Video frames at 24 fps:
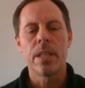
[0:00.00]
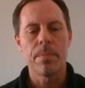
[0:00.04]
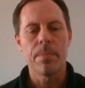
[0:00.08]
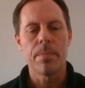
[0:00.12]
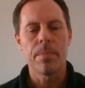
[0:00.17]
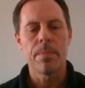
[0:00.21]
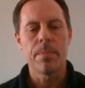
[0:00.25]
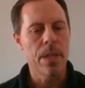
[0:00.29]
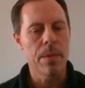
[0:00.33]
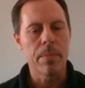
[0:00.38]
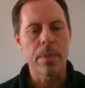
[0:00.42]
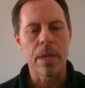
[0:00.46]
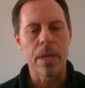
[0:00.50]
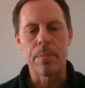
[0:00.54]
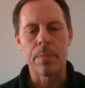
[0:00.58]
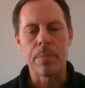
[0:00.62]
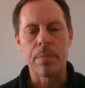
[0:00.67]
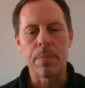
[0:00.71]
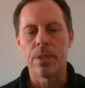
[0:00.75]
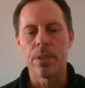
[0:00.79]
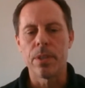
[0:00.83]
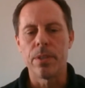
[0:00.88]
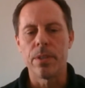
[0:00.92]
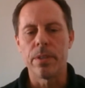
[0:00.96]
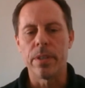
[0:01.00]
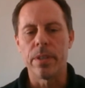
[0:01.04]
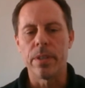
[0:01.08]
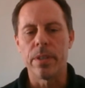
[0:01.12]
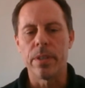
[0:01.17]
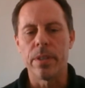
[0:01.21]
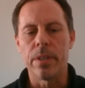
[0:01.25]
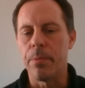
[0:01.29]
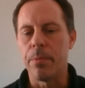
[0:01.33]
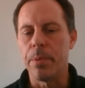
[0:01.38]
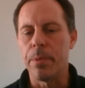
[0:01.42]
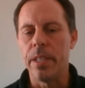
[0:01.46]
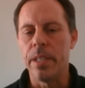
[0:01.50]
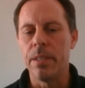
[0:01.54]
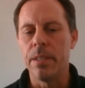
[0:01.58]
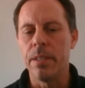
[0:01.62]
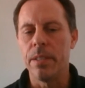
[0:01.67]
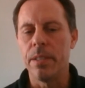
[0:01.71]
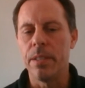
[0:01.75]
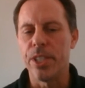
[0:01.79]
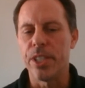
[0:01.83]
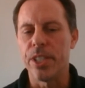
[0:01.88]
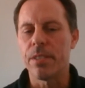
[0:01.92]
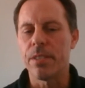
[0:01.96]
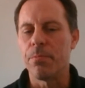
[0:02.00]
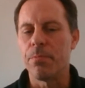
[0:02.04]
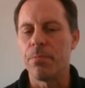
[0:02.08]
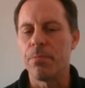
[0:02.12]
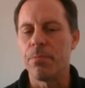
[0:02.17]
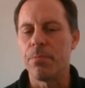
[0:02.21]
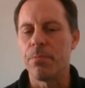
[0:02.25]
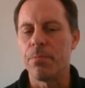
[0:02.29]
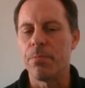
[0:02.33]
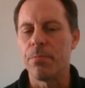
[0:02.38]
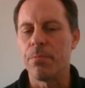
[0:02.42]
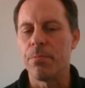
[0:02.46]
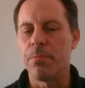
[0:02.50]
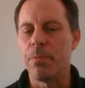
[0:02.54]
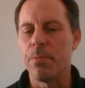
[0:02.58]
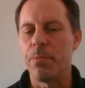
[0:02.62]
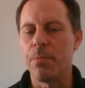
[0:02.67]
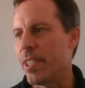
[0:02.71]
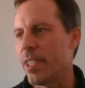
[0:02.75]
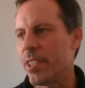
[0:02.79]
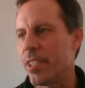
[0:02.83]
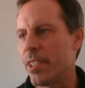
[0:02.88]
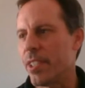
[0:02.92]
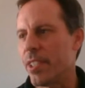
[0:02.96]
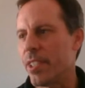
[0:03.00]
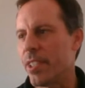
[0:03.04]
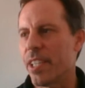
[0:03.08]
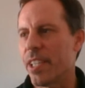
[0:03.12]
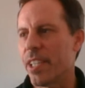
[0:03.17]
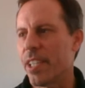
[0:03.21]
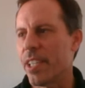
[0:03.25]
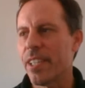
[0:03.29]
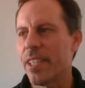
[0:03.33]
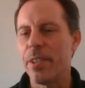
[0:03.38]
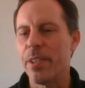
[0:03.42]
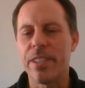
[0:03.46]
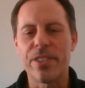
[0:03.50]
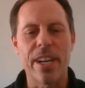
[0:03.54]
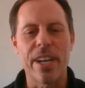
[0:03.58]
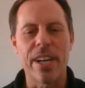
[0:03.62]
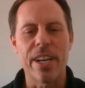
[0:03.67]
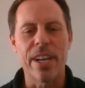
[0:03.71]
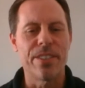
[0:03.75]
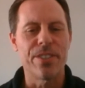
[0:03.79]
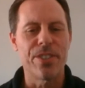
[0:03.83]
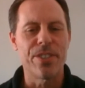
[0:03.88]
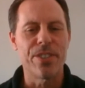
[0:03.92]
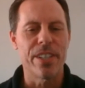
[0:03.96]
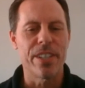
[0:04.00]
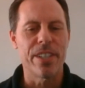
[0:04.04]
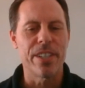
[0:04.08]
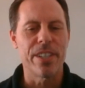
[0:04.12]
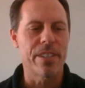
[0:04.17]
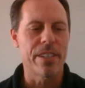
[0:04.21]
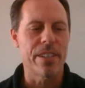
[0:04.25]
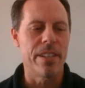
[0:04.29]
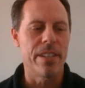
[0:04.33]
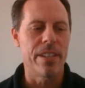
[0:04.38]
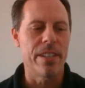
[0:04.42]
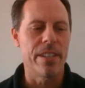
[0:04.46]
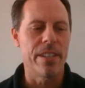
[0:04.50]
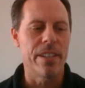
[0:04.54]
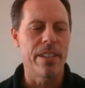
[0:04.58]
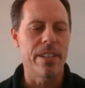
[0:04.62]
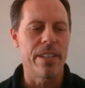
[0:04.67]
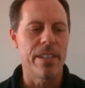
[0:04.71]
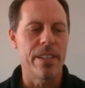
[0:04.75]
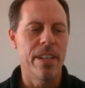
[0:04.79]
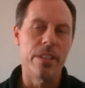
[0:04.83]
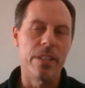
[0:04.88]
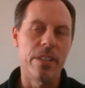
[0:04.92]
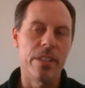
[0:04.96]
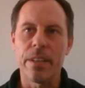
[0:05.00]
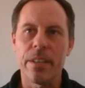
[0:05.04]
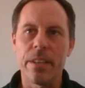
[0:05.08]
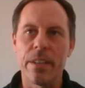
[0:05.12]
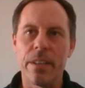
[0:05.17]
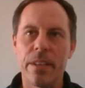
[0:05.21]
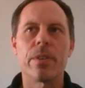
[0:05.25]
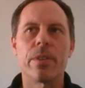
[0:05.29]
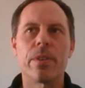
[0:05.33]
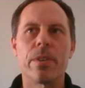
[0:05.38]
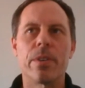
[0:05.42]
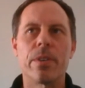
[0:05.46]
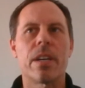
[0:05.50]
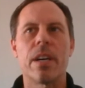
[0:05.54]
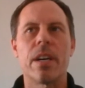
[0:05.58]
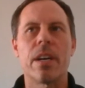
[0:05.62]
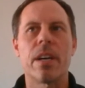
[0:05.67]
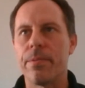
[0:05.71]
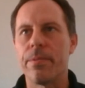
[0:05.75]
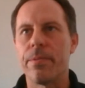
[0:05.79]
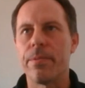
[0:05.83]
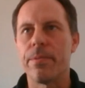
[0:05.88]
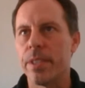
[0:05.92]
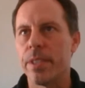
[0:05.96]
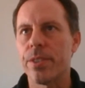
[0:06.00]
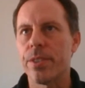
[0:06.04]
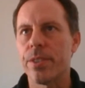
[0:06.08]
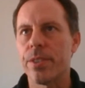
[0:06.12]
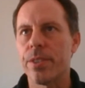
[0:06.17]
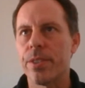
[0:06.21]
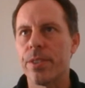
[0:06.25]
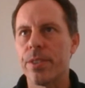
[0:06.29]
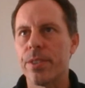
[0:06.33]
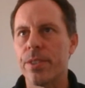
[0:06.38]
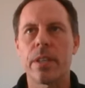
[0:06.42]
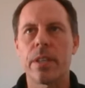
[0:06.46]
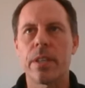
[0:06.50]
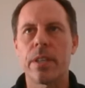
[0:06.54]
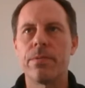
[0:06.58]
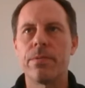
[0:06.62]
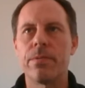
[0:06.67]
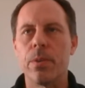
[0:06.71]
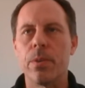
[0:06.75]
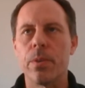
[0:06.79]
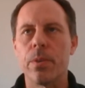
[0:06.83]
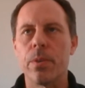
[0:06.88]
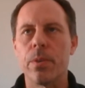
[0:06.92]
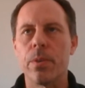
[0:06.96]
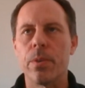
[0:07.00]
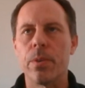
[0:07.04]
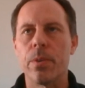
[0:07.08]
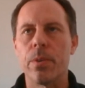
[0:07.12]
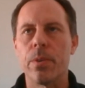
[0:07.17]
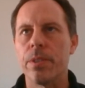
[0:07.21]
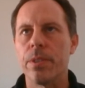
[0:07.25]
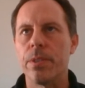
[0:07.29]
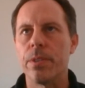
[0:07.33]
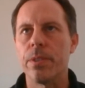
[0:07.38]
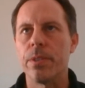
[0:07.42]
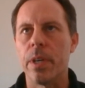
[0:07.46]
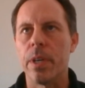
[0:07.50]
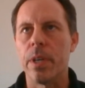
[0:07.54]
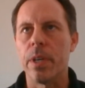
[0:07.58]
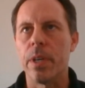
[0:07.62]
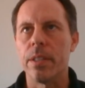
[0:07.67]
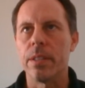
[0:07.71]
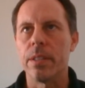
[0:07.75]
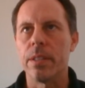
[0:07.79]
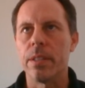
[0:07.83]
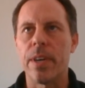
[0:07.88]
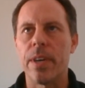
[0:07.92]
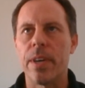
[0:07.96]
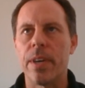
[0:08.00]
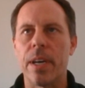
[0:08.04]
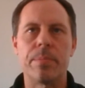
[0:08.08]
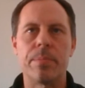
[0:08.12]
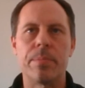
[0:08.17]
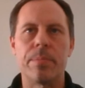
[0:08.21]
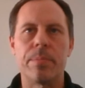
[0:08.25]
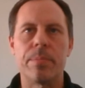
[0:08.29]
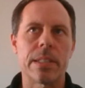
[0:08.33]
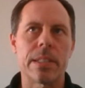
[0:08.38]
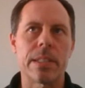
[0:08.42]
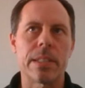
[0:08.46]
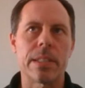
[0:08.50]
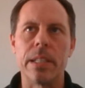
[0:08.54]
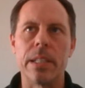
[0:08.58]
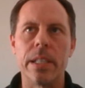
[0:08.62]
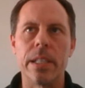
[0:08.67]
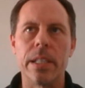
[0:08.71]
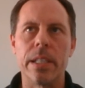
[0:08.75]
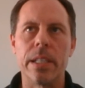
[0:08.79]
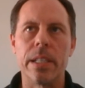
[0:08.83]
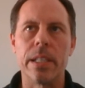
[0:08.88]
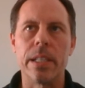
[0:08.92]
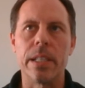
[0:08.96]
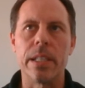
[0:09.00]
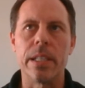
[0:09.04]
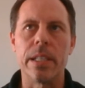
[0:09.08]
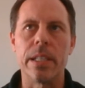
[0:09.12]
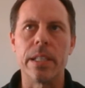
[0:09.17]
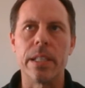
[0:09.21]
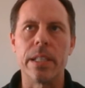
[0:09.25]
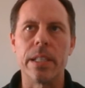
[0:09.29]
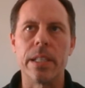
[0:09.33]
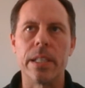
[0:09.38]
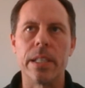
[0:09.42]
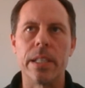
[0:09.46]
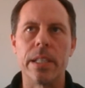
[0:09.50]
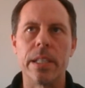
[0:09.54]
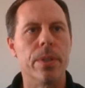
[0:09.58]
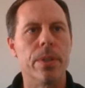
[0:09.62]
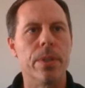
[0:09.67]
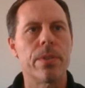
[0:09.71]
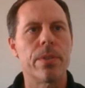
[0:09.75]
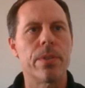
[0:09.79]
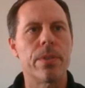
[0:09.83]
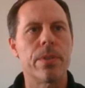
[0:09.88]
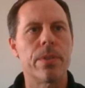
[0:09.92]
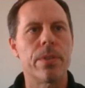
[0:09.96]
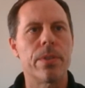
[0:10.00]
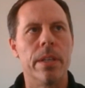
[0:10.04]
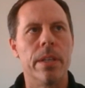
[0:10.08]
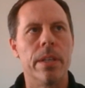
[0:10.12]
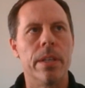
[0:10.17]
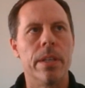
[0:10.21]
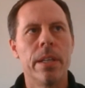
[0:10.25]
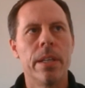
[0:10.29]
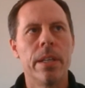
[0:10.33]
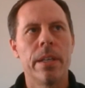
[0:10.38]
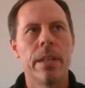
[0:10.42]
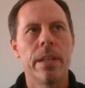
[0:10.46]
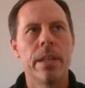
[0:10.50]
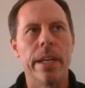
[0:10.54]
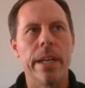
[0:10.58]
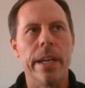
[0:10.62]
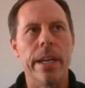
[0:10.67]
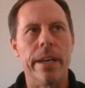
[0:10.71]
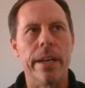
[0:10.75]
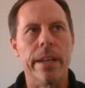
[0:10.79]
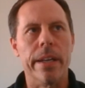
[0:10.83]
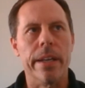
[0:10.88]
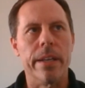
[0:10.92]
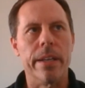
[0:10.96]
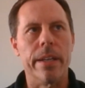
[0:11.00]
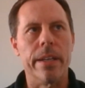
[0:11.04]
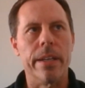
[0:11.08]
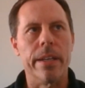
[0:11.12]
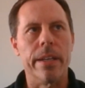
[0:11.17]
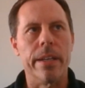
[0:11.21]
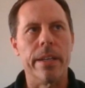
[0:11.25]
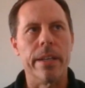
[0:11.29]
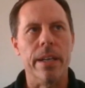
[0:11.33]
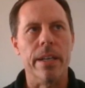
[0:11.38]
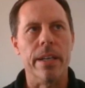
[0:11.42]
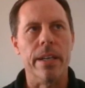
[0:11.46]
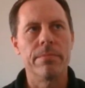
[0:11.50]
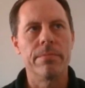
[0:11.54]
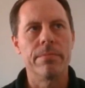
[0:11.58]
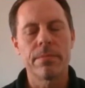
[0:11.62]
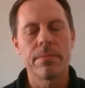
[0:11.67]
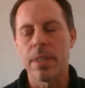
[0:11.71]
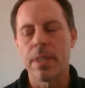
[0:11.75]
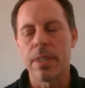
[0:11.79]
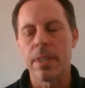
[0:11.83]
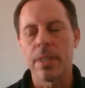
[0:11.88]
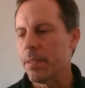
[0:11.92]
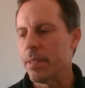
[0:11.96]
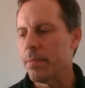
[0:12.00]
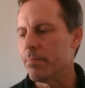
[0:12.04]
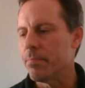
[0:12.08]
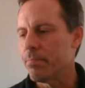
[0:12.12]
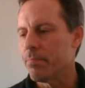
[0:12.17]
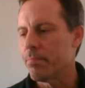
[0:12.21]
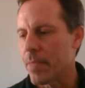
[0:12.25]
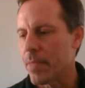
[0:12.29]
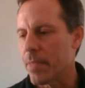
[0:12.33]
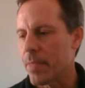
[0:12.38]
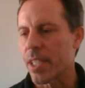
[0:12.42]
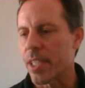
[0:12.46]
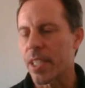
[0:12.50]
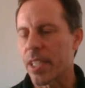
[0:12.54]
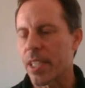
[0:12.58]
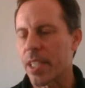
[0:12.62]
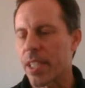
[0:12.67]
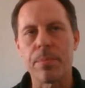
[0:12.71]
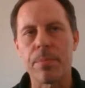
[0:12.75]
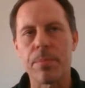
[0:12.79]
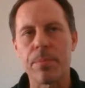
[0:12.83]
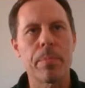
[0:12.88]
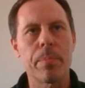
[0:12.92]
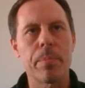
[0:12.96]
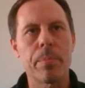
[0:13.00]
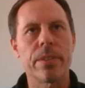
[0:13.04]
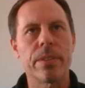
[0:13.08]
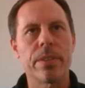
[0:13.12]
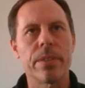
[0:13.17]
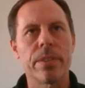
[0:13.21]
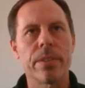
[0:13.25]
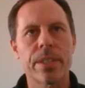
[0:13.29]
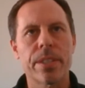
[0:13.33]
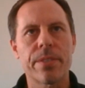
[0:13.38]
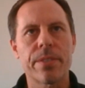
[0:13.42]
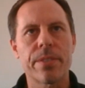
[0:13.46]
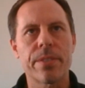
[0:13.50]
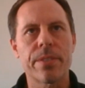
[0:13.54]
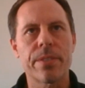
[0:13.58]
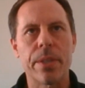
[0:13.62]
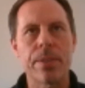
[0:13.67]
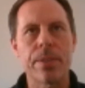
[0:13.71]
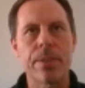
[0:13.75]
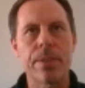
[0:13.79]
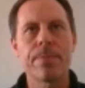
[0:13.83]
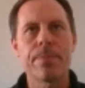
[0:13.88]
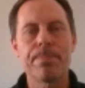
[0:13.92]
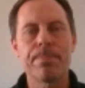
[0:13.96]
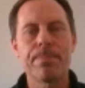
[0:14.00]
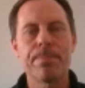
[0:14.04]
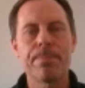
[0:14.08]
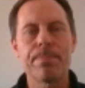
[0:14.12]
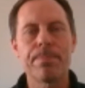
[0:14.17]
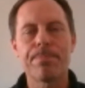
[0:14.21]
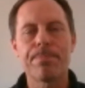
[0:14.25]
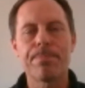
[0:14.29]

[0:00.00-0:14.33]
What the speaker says: Yep, absolutely. Yeah, we love discussing coding challenges, and really looking forward to the conference. Really looking forward to the FABTECH attendees visiting the booth and as it comes up here in the next few months.